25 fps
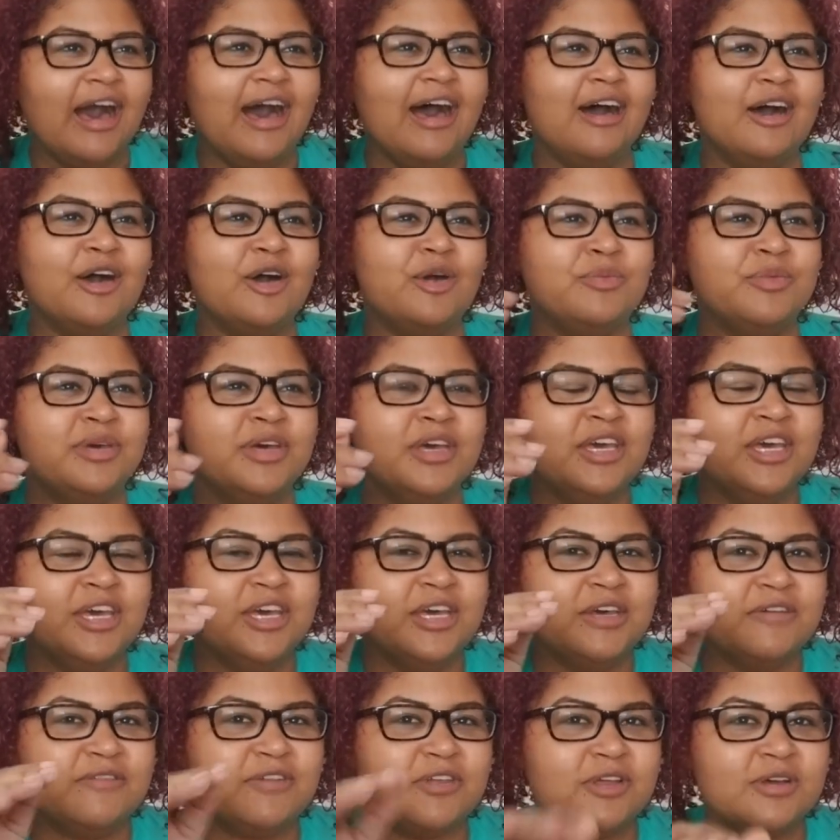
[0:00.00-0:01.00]
Um,
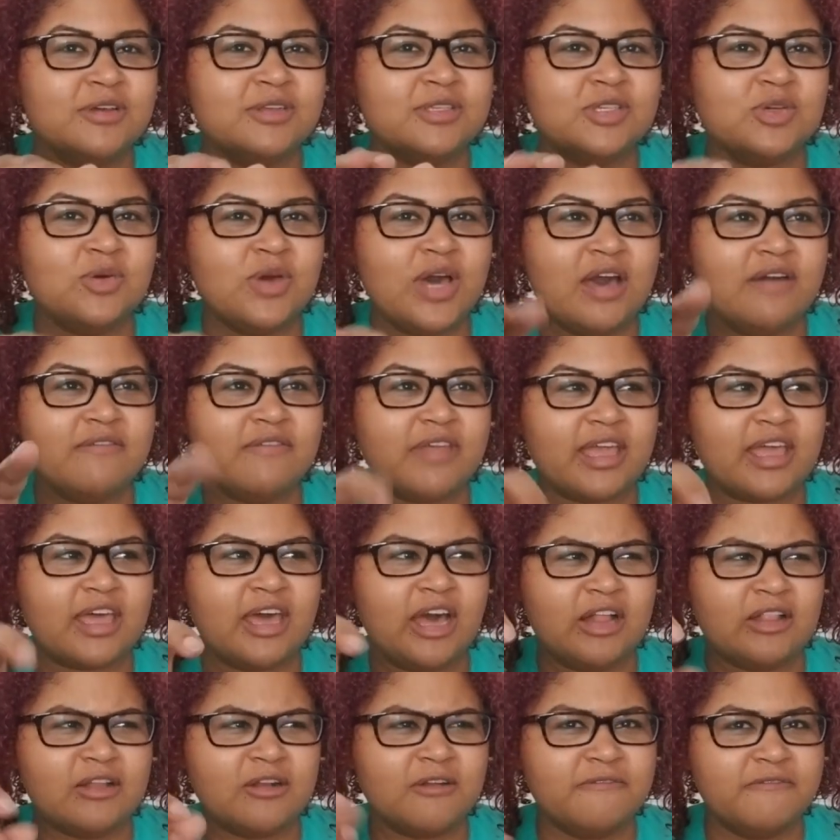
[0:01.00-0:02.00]
for those who have like
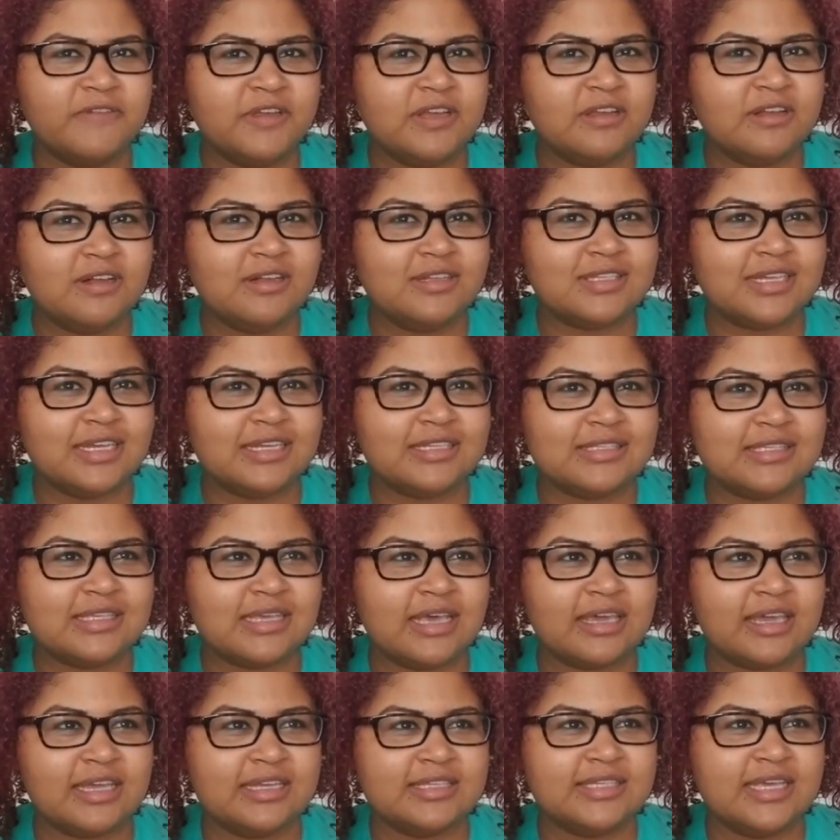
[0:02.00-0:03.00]
color filled, it's
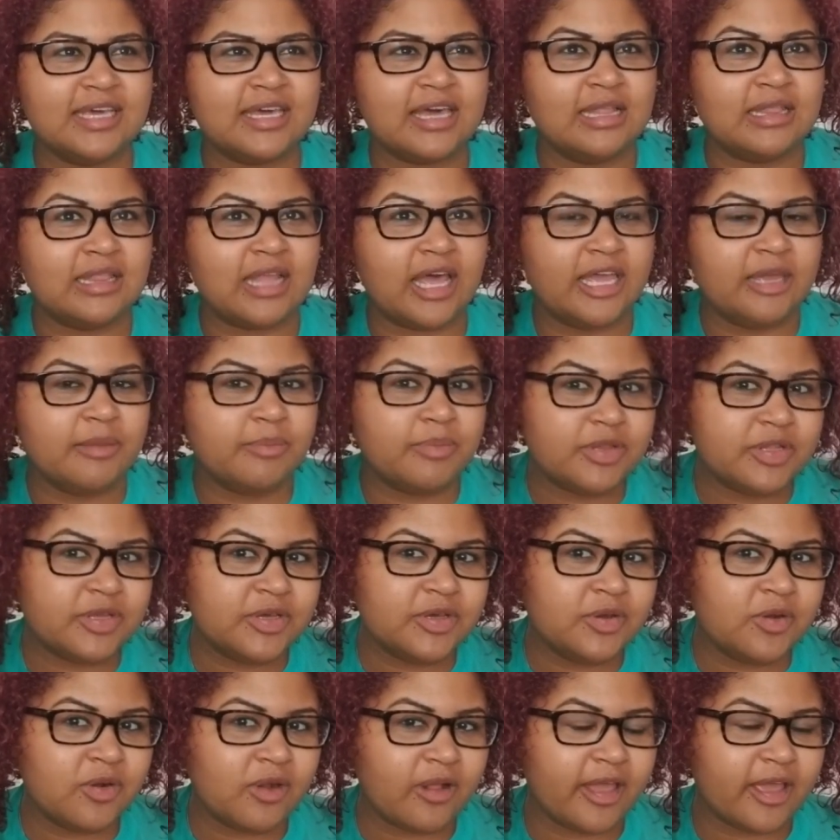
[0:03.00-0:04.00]
like, it's like a light
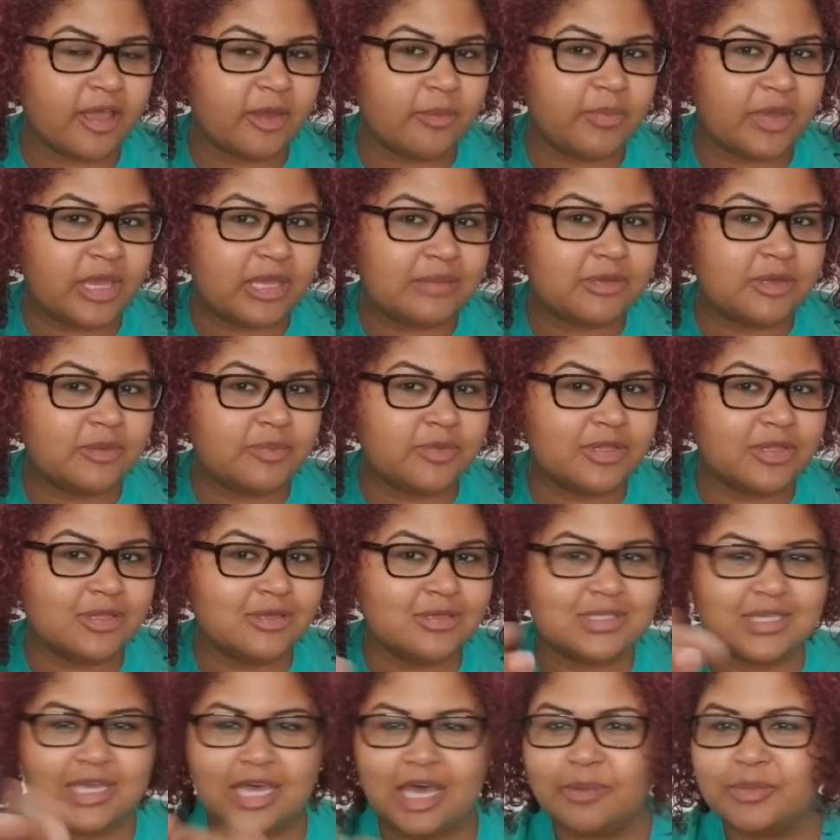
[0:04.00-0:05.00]
blue or like a baby
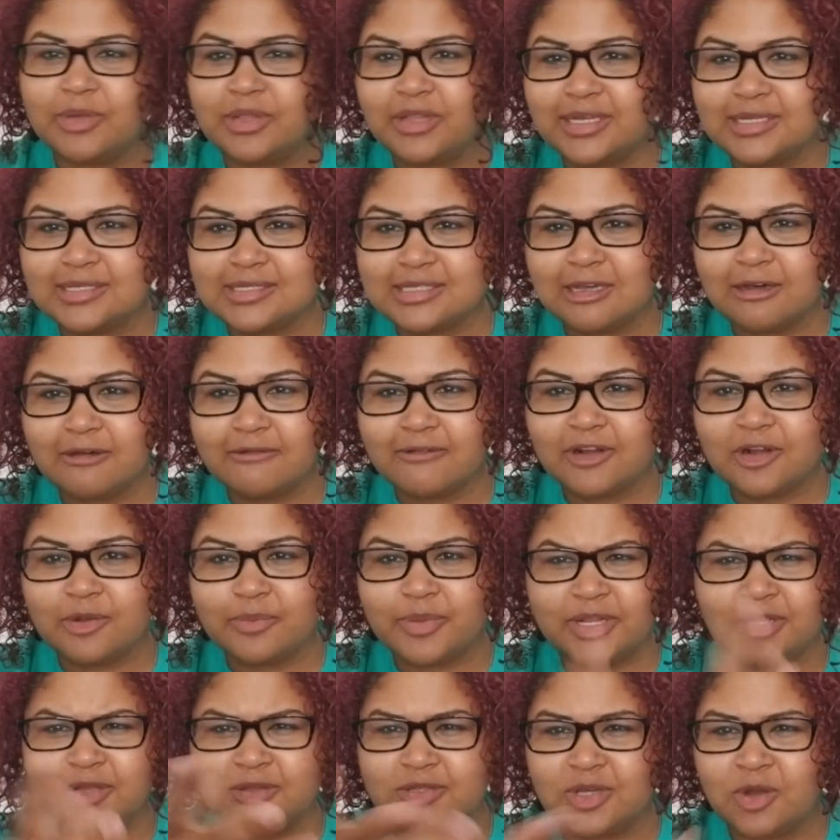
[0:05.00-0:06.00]
blue to emulate silver,
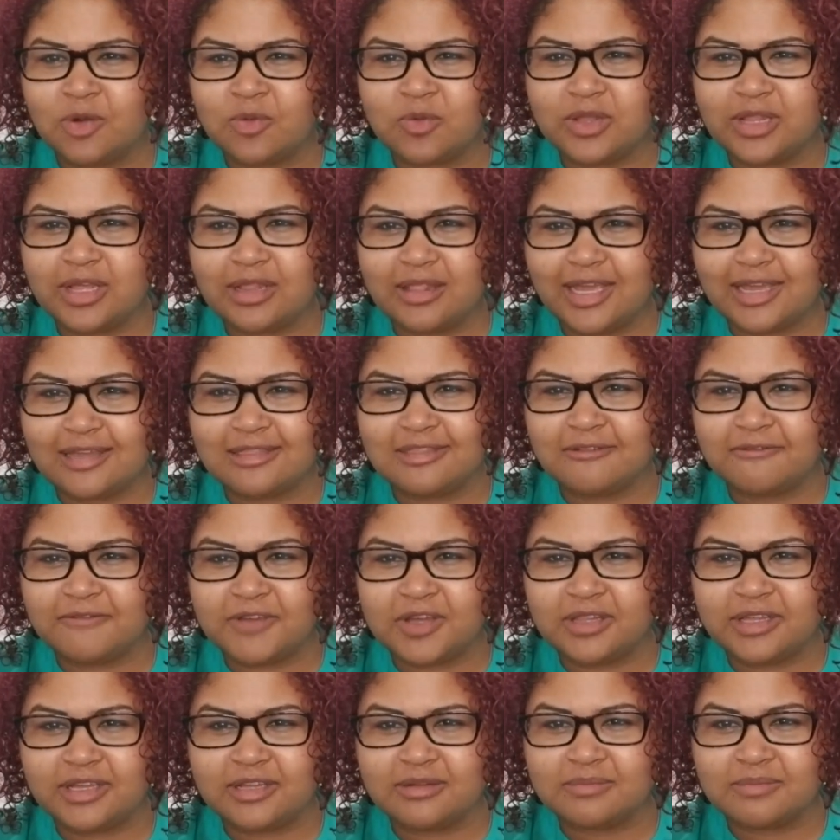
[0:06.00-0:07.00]
but you don't really like the
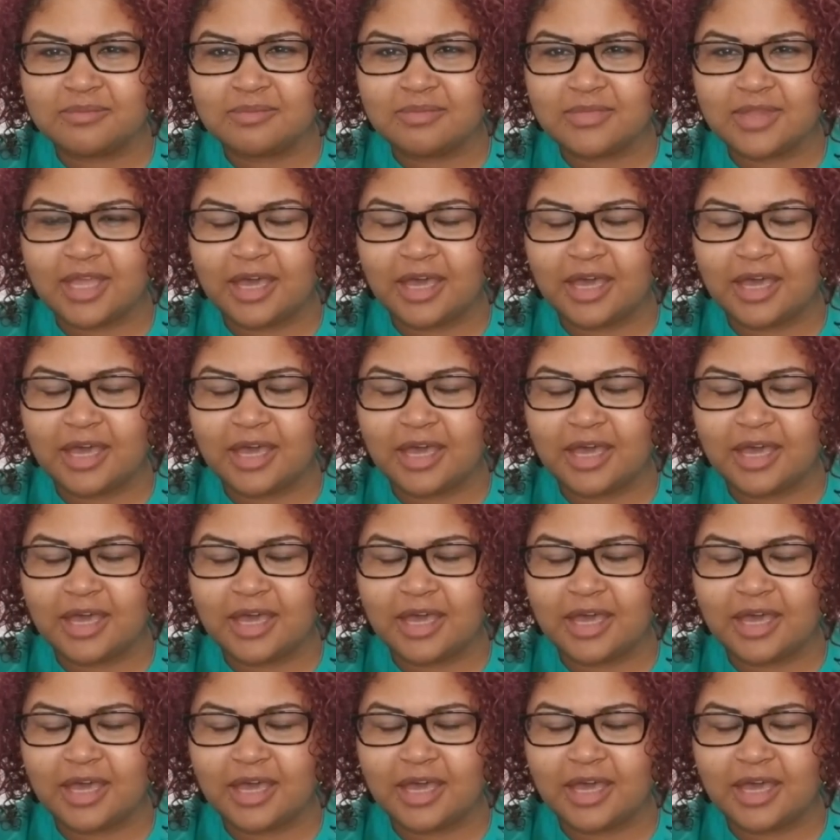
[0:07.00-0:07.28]
fill-in.